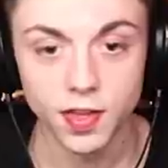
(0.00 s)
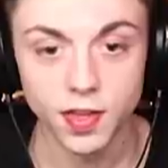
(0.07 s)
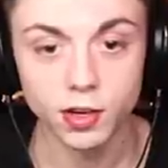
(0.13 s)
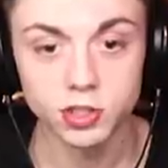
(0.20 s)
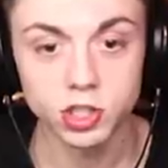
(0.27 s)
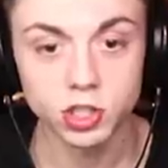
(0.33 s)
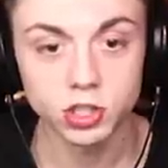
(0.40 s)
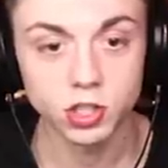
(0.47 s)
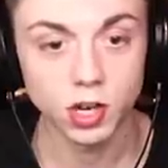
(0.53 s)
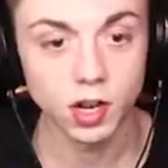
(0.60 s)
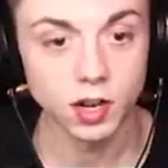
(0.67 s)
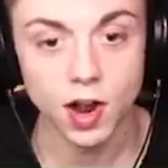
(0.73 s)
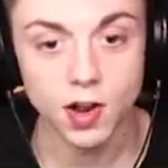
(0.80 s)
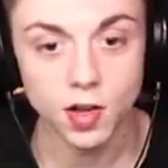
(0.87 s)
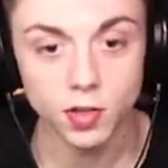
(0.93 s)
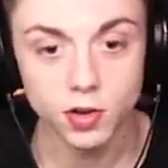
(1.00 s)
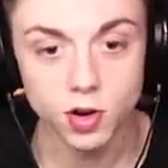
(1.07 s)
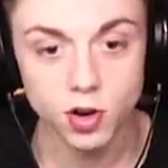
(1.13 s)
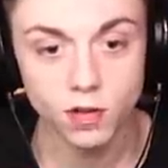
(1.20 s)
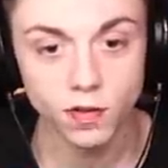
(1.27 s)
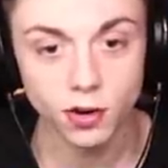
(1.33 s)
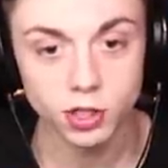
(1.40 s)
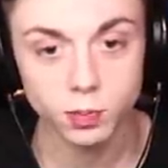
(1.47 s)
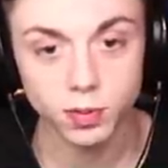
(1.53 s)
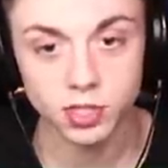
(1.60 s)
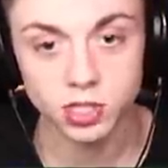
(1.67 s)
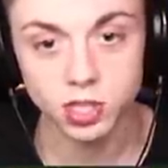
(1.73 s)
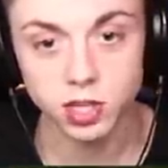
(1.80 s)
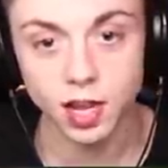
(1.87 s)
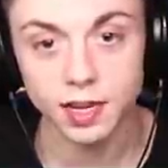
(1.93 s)
they're just another universe, but
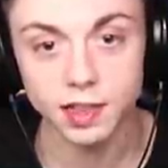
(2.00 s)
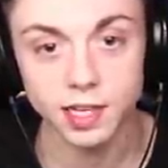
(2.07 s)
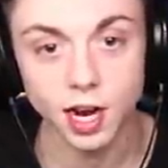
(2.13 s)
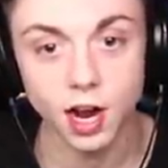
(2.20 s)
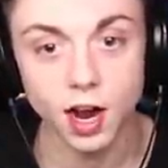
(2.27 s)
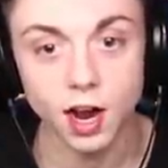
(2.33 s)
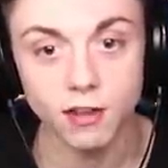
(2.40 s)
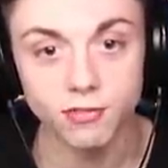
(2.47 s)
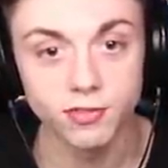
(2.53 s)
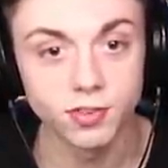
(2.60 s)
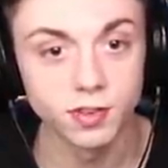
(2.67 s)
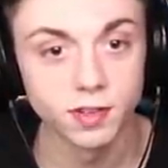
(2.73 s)
slightly off.